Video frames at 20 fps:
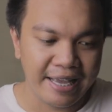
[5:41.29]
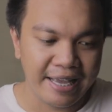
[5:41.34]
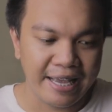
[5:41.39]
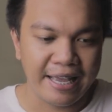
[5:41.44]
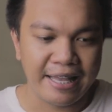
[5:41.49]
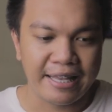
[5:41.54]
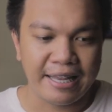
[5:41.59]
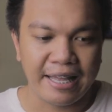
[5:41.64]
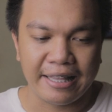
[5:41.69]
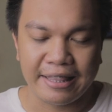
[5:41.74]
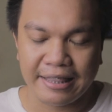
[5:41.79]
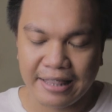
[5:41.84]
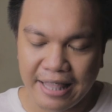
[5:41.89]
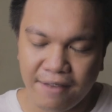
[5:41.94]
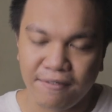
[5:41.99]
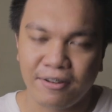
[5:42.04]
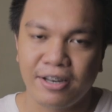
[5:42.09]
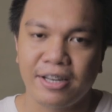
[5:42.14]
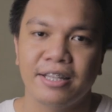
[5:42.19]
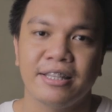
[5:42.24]
And I
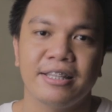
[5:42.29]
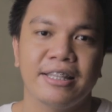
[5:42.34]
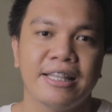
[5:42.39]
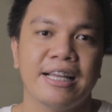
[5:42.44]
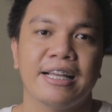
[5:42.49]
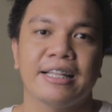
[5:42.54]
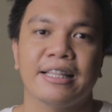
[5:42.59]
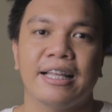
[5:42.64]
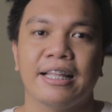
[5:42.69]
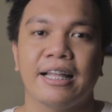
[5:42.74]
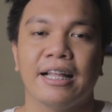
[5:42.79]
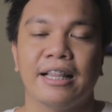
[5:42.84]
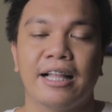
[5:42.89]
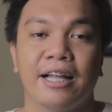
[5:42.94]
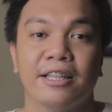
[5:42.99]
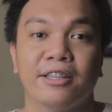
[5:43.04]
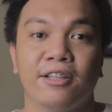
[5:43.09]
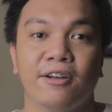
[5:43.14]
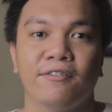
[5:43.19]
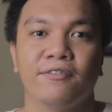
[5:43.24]
definitely think that a
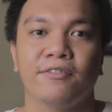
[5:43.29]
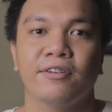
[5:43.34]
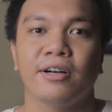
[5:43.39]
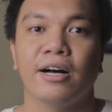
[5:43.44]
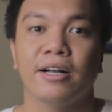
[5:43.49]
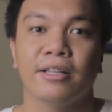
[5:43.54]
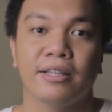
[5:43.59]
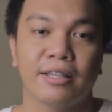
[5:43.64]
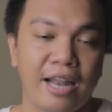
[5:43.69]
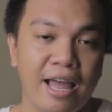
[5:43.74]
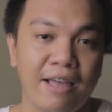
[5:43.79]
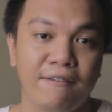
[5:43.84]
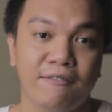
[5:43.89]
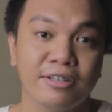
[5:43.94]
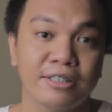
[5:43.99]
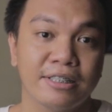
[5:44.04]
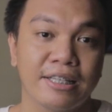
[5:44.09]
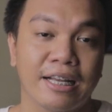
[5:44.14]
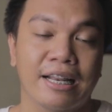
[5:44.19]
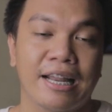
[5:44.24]
lot of
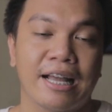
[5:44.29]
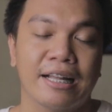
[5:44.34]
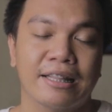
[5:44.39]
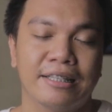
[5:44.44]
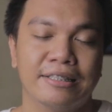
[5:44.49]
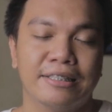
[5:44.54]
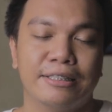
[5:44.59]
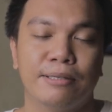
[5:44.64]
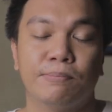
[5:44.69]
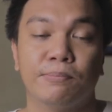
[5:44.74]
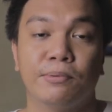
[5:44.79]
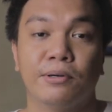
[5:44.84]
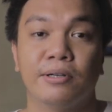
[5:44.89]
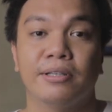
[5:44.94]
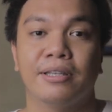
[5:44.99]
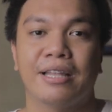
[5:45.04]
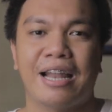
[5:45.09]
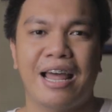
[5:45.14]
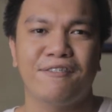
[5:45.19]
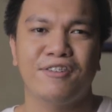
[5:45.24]
drivers neglect the simple
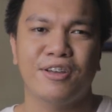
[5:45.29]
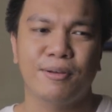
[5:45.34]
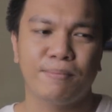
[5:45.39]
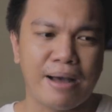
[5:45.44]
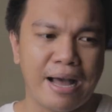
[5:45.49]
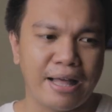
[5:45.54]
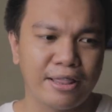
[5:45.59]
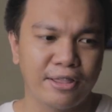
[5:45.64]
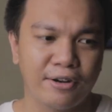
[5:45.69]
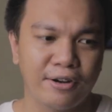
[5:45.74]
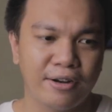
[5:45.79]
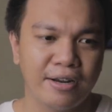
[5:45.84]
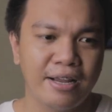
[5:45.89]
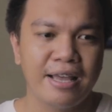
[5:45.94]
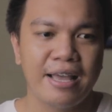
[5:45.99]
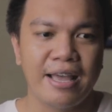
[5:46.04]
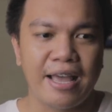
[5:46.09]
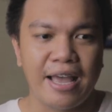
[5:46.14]
driving manner.